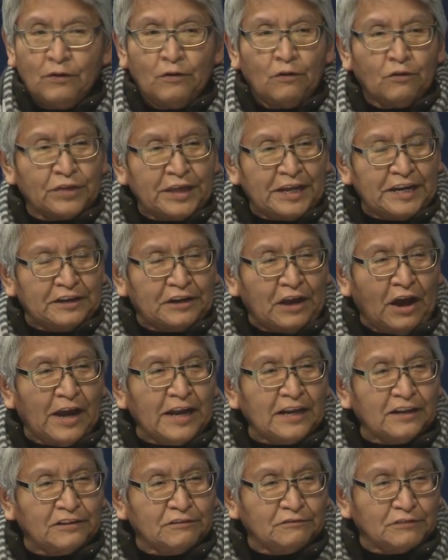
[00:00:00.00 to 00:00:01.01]
or that an
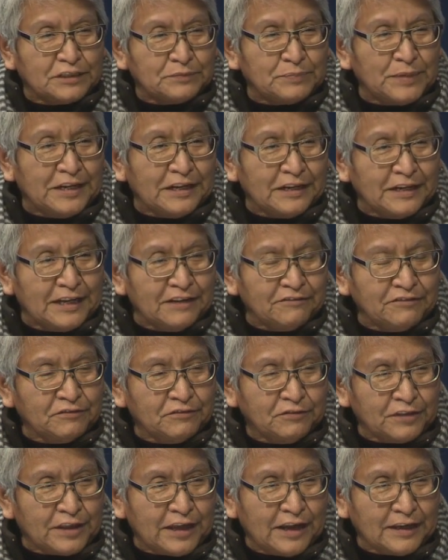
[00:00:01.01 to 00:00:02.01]
island was being given
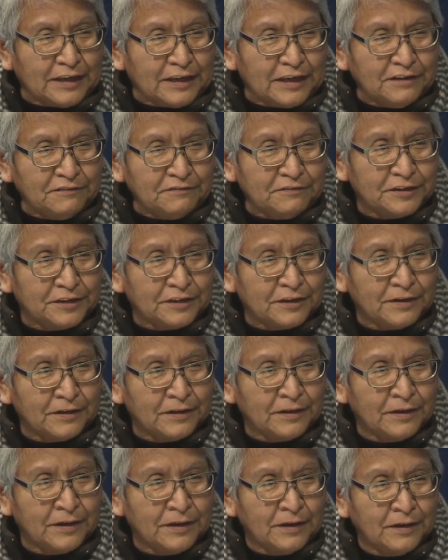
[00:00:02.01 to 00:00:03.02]
for that gift,
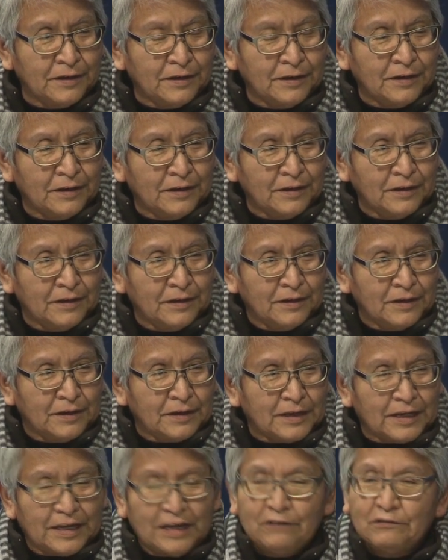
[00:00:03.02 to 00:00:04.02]

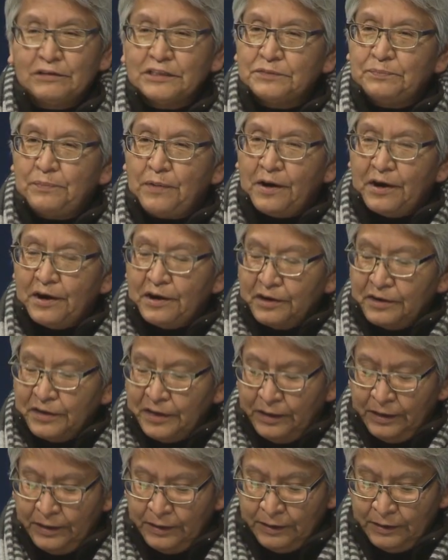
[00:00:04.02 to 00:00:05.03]
it was
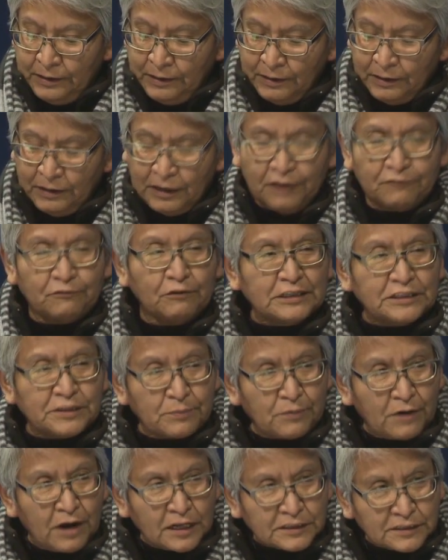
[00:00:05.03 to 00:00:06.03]
part of
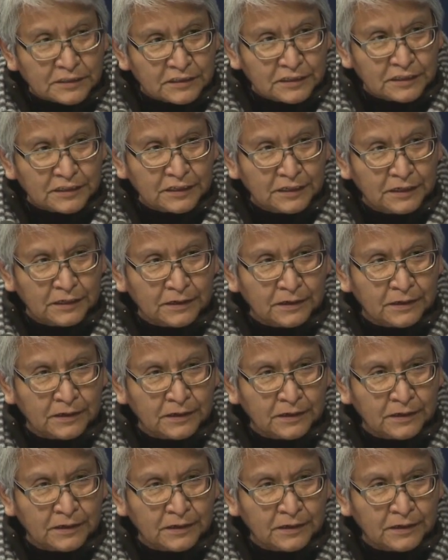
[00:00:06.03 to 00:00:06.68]
reciprocity.